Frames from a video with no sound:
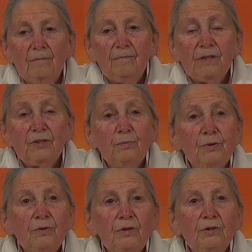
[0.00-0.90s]

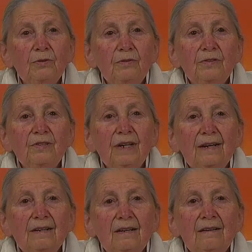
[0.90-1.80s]
spiritual
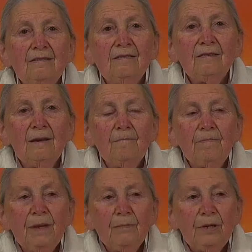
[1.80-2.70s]
studies,
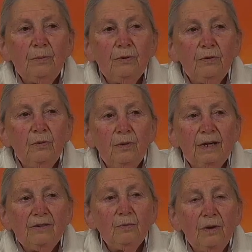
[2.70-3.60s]
people
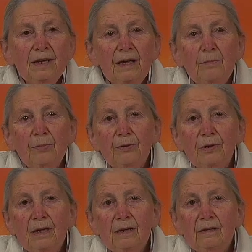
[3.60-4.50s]
always wake up
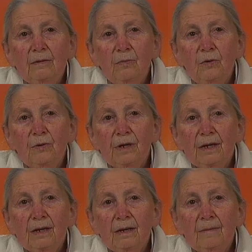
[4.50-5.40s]
early in the
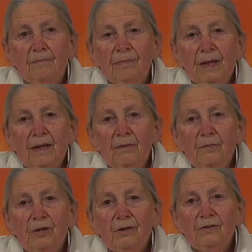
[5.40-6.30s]
morning
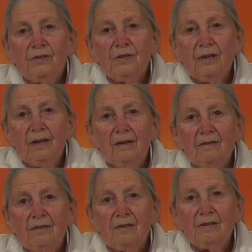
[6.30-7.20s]
because
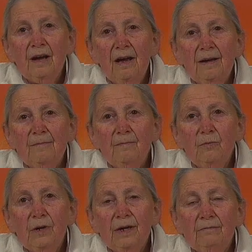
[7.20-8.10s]
it's a time
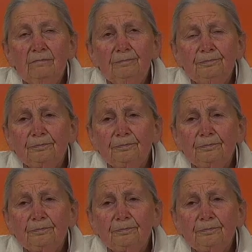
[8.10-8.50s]
when